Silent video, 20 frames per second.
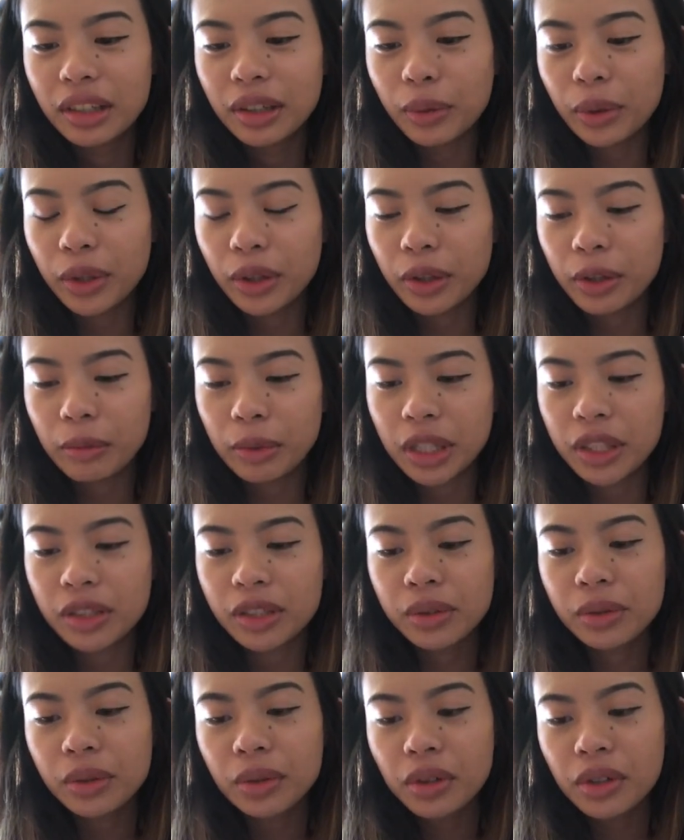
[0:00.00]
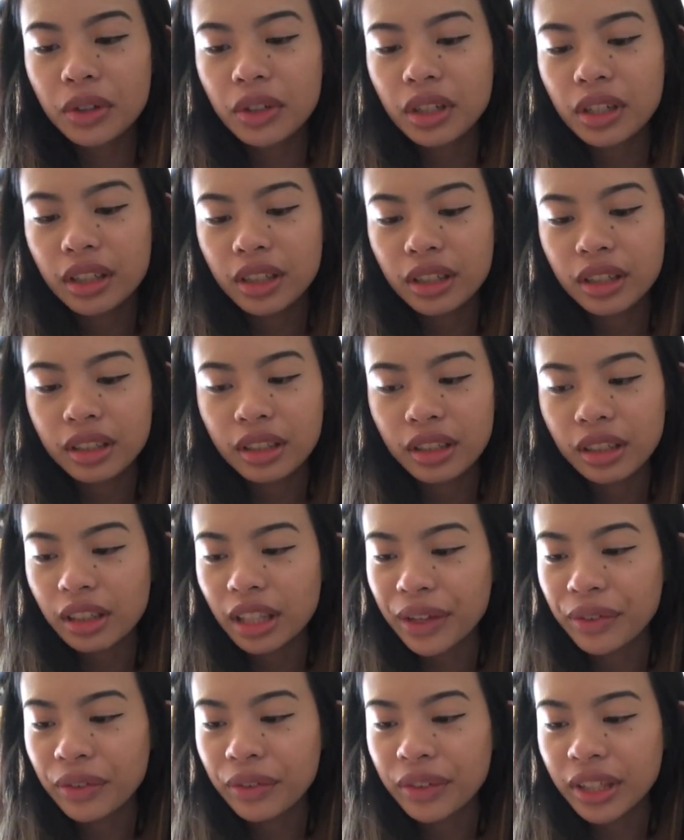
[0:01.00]
Whether it be school,
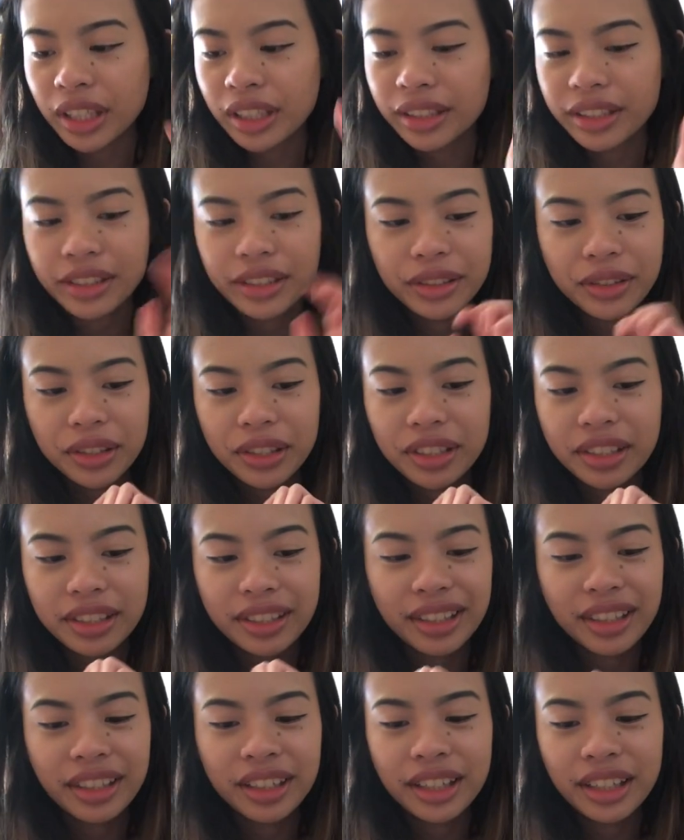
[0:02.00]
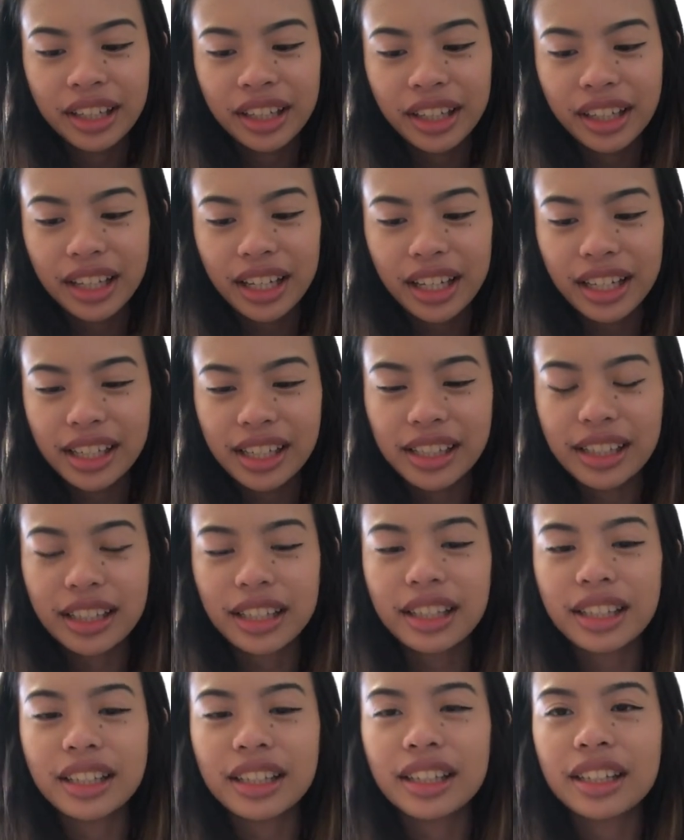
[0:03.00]
life events, just
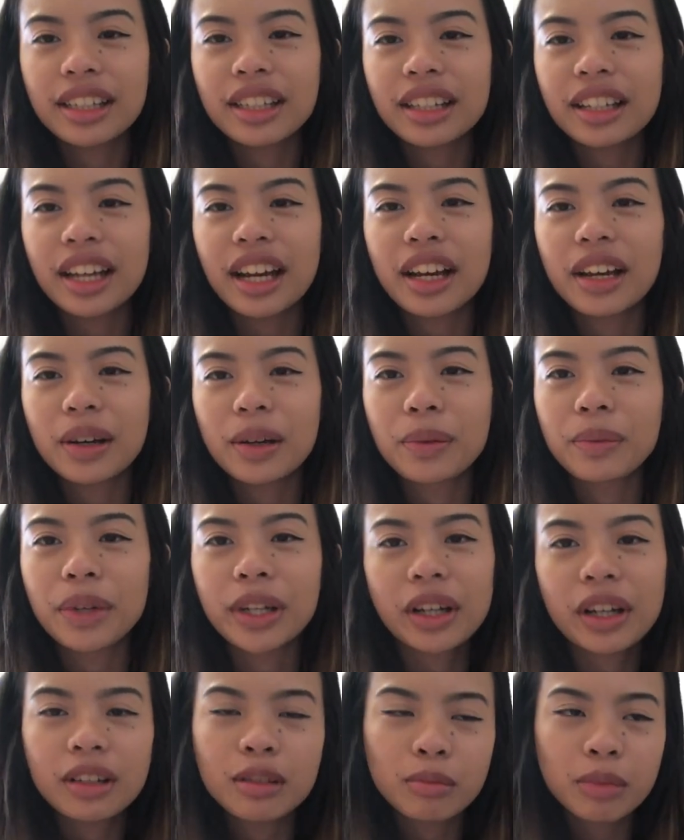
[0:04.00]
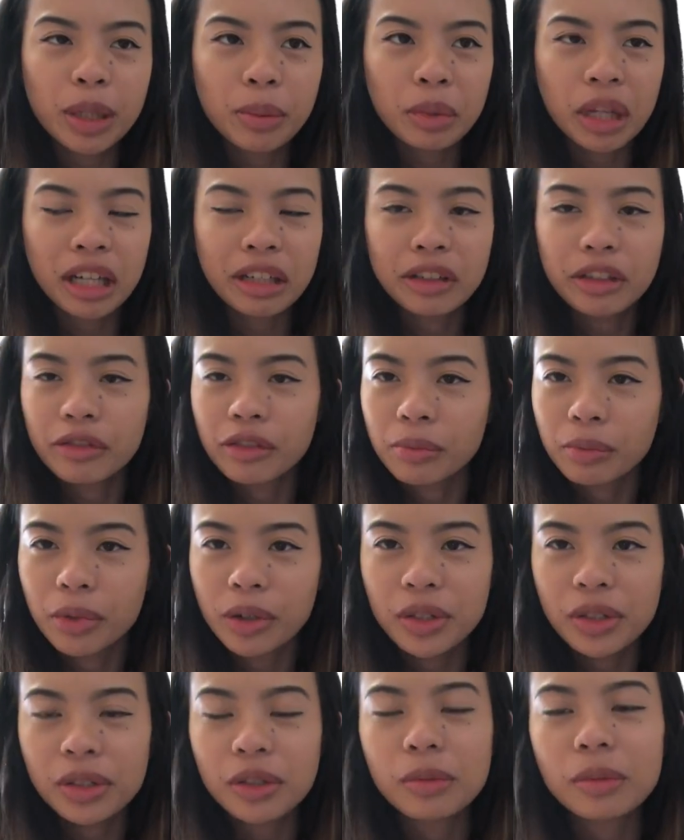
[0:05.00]
anything. Um, I got my planner from
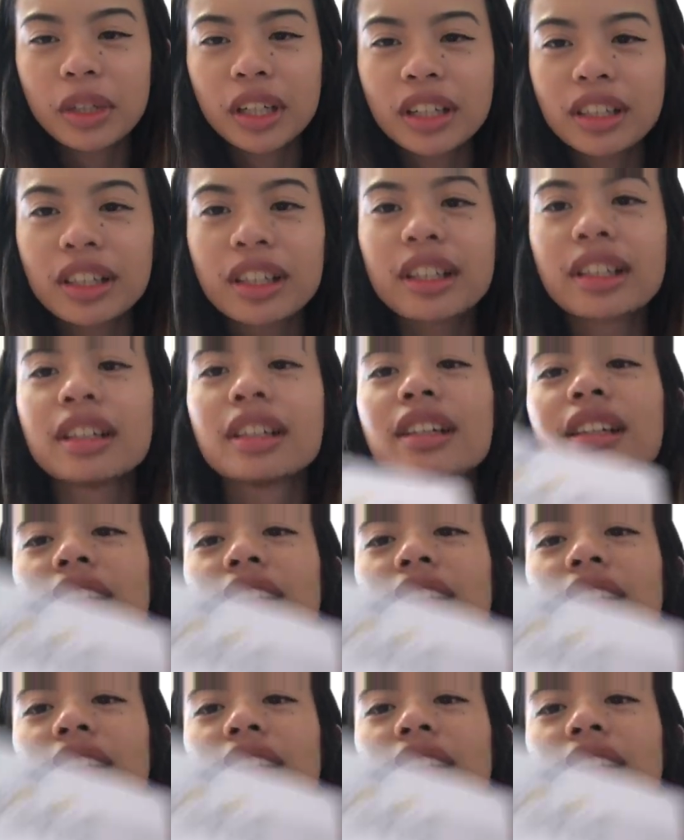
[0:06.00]
Personal Planner.